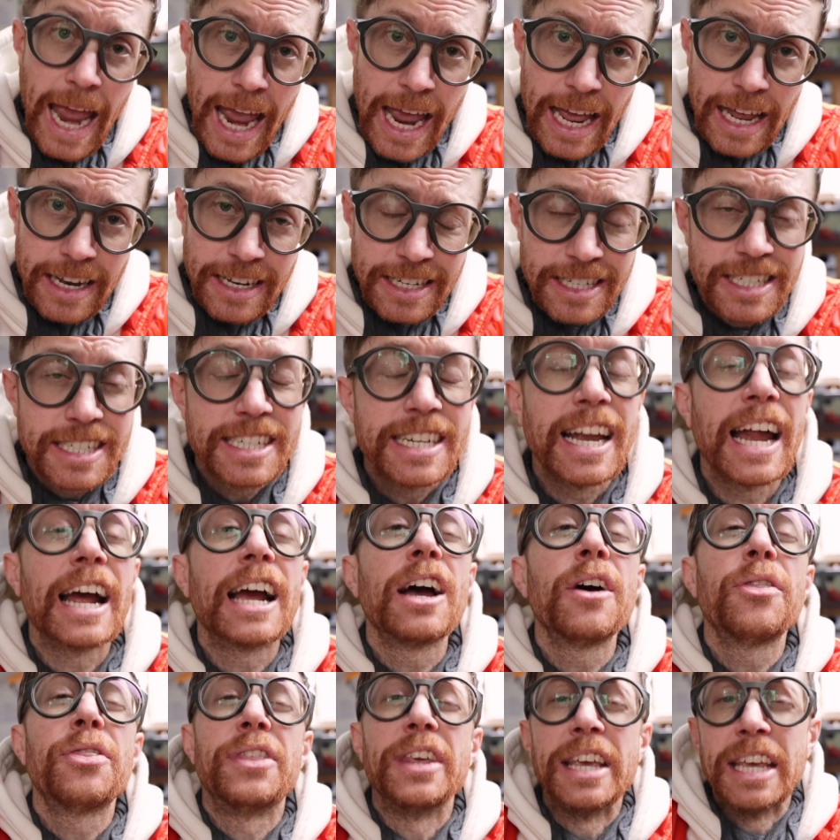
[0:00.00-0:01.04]
And check
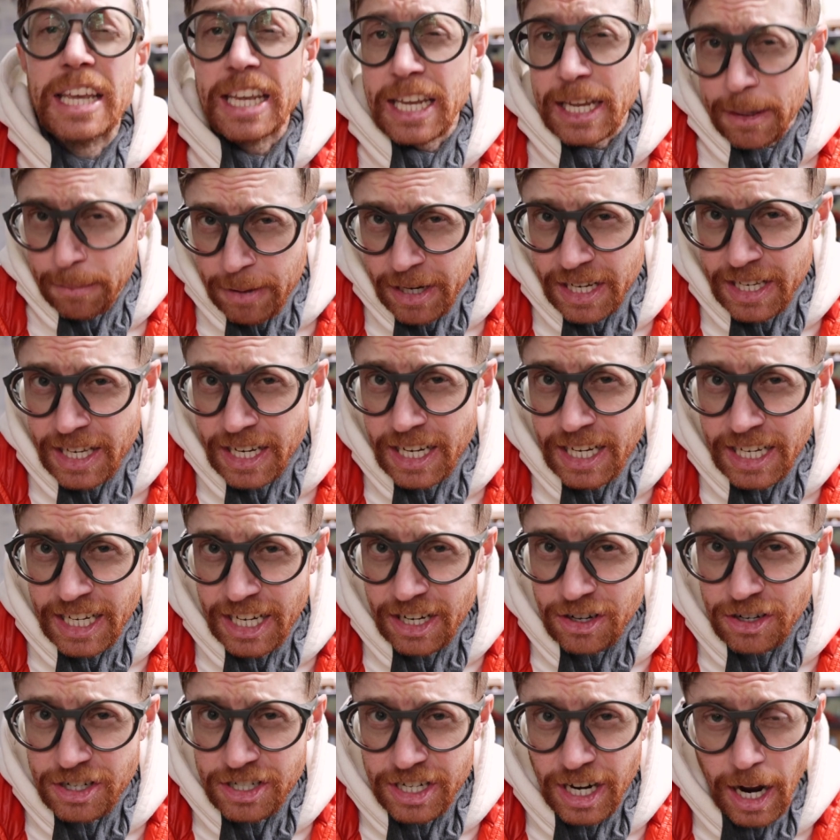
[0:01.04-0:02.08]
out the E B D
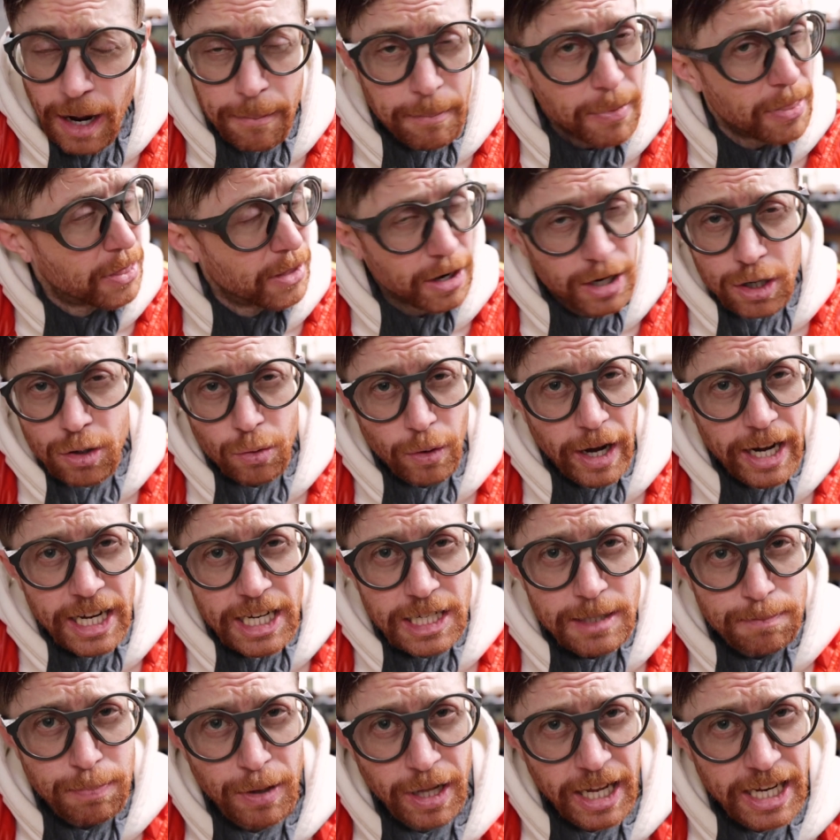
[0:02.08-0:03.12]
Gear Shop, the
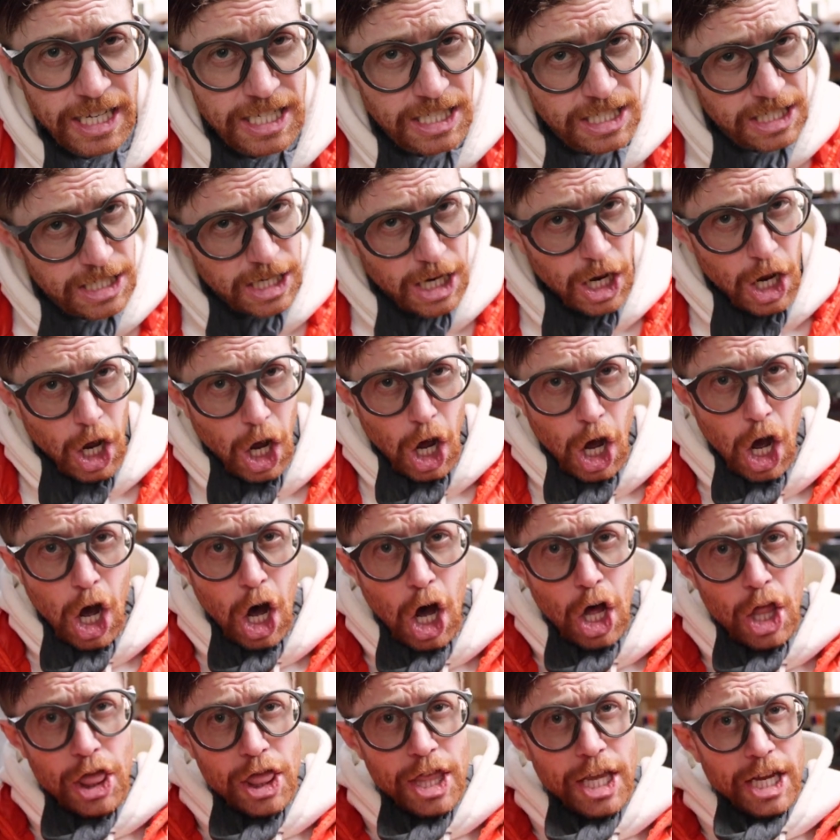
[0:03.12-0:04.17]
greatest place
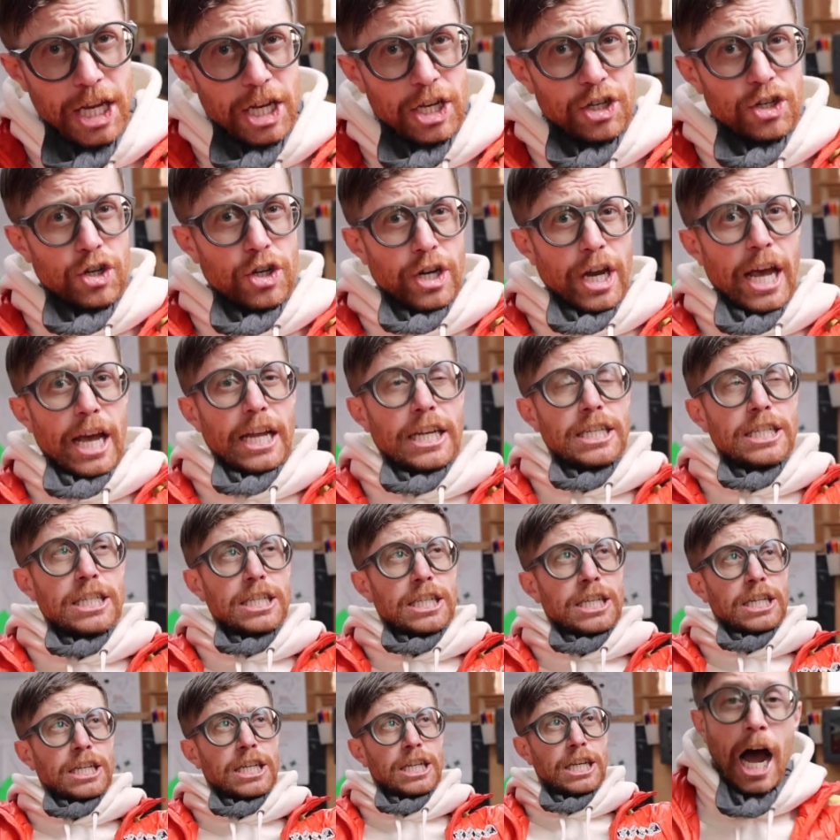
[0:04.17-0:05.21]
on the
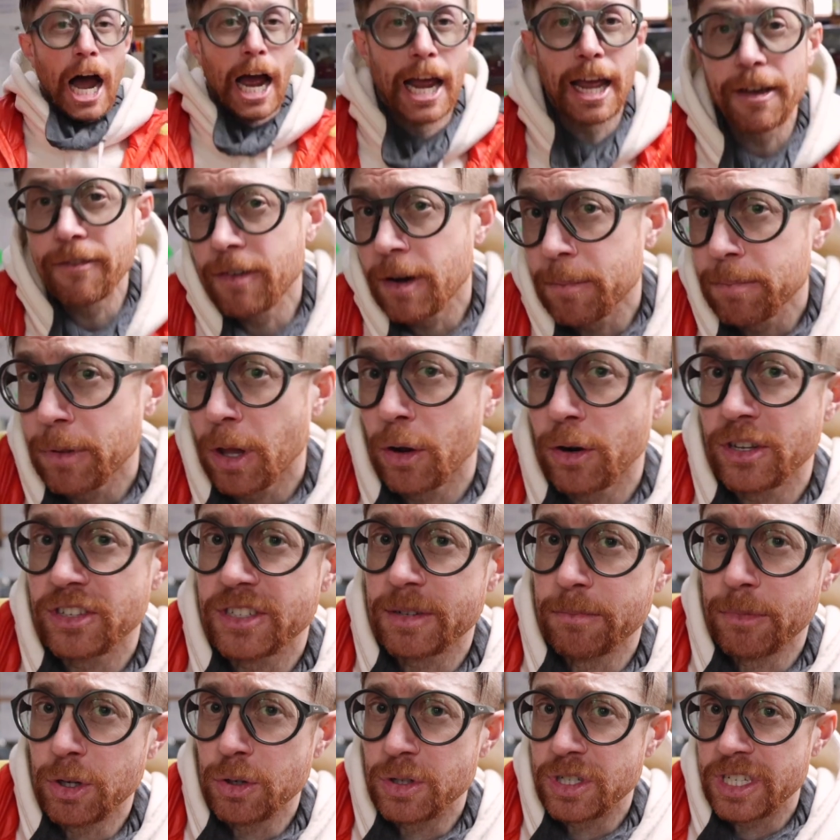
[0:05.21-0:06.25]
internet. I have uploaded
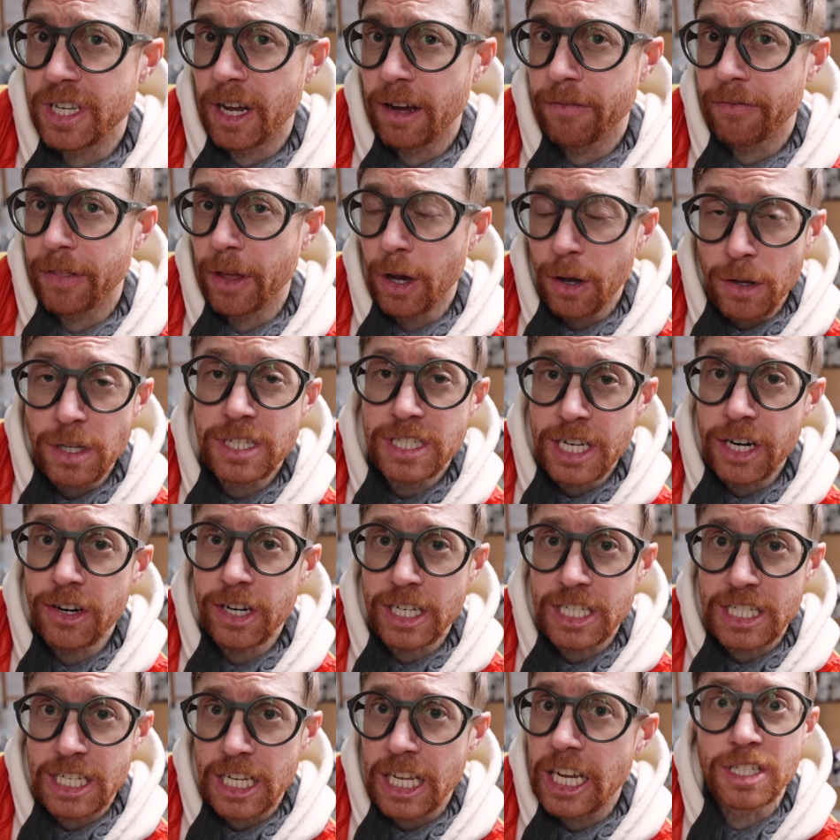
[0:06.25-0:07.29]
some new stuff though,
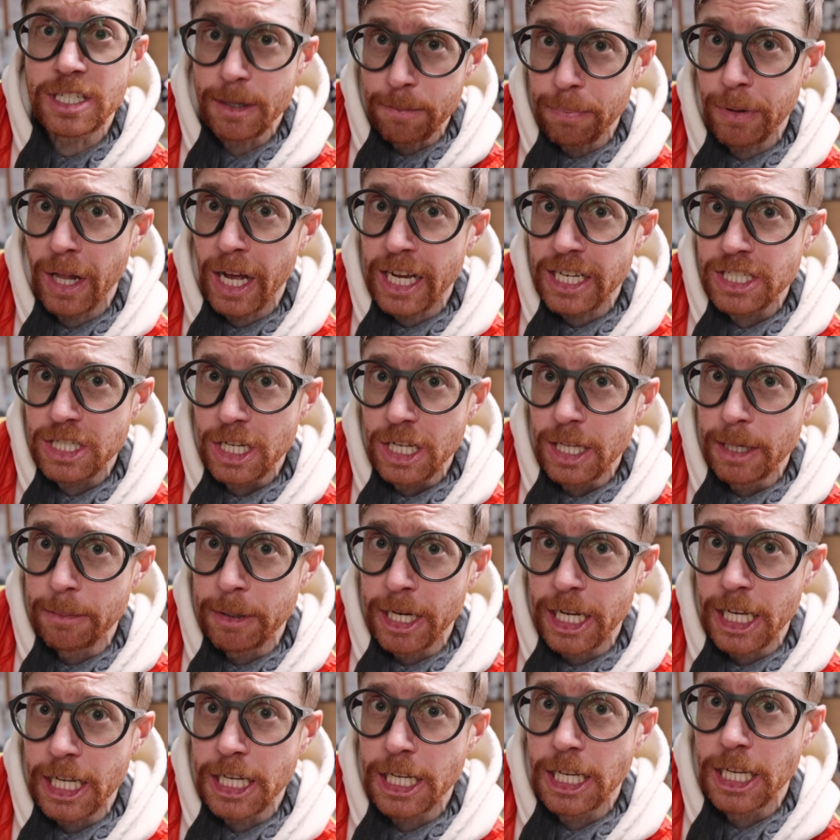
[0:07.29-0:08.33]
seriously. Supplies are
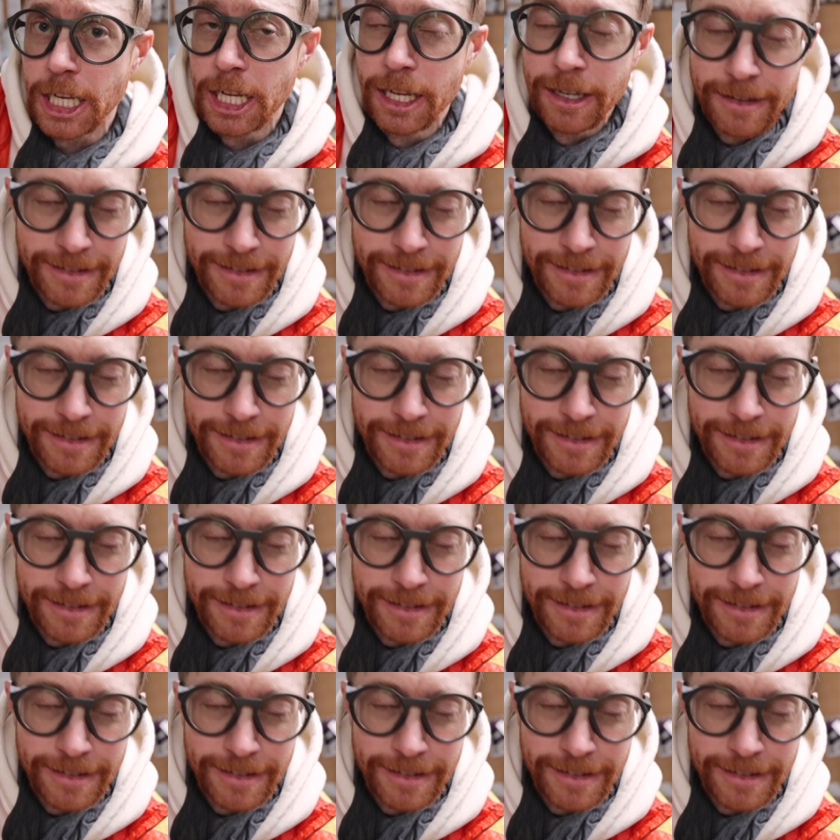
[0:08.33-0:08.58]
limited.